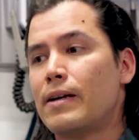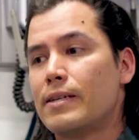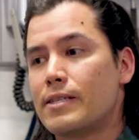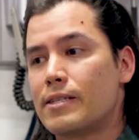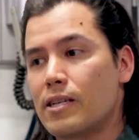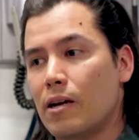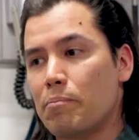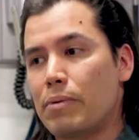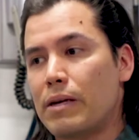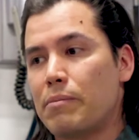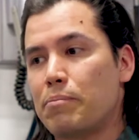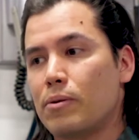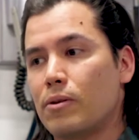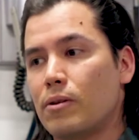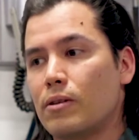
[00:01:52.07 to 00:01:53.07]
Some
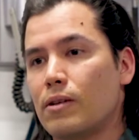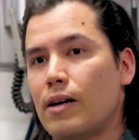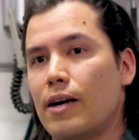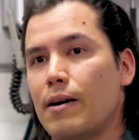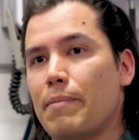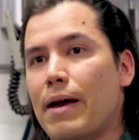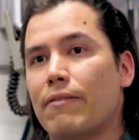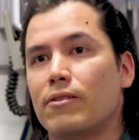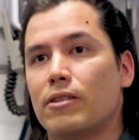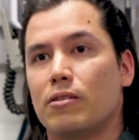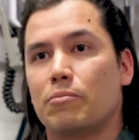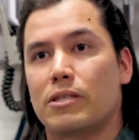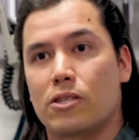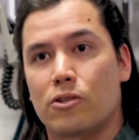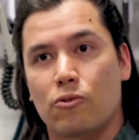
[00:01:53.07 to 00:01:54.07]
people have a little
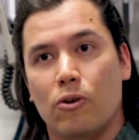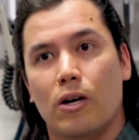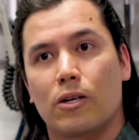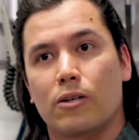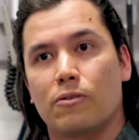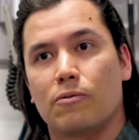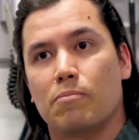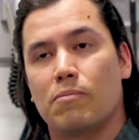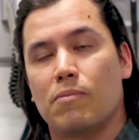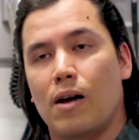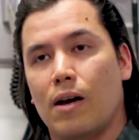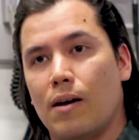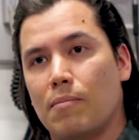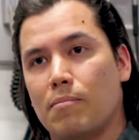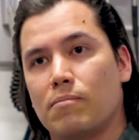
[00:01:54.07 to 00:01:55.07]
bit stronger
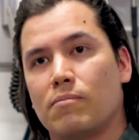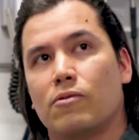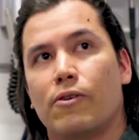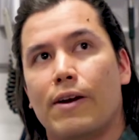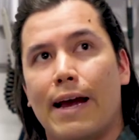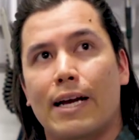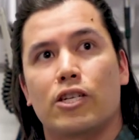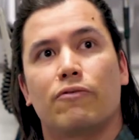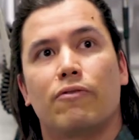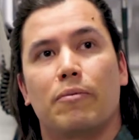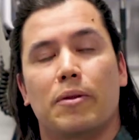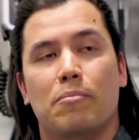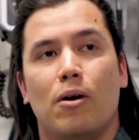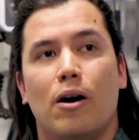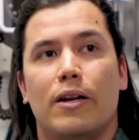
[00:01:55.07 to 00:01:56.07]
reaction from
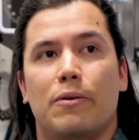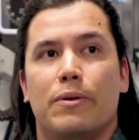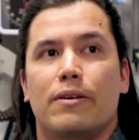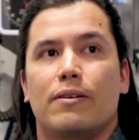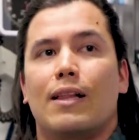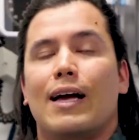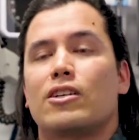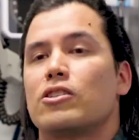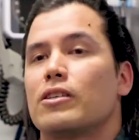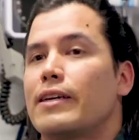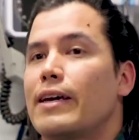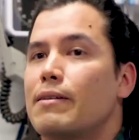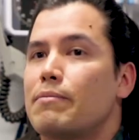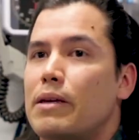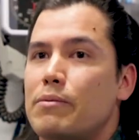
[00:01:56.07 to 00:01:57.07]
their body, where they'll actually
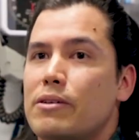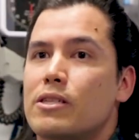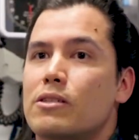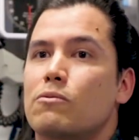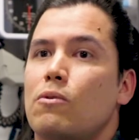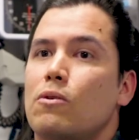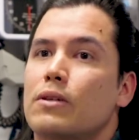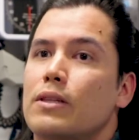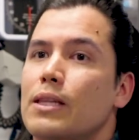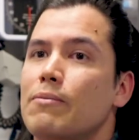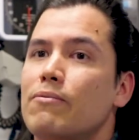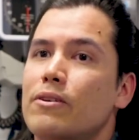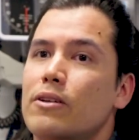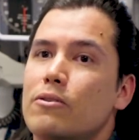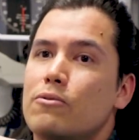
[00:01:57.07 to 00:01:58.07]
get maybe swollen
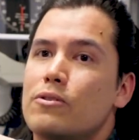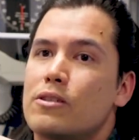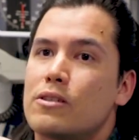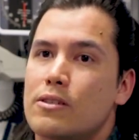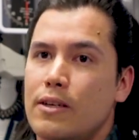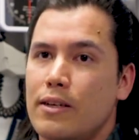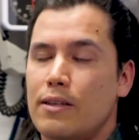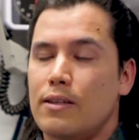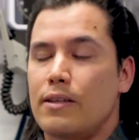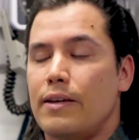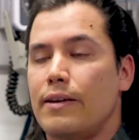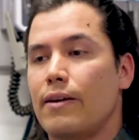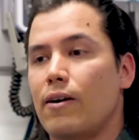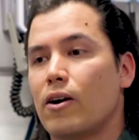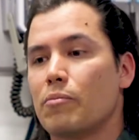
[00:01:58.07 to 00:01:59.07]
lymph nodes in
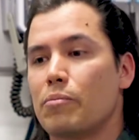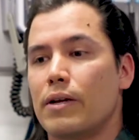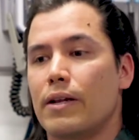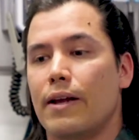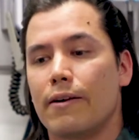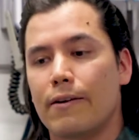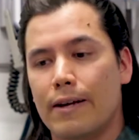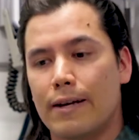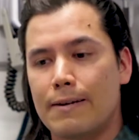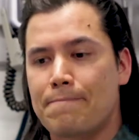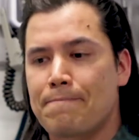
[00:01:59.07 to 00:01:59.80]
the armpit area.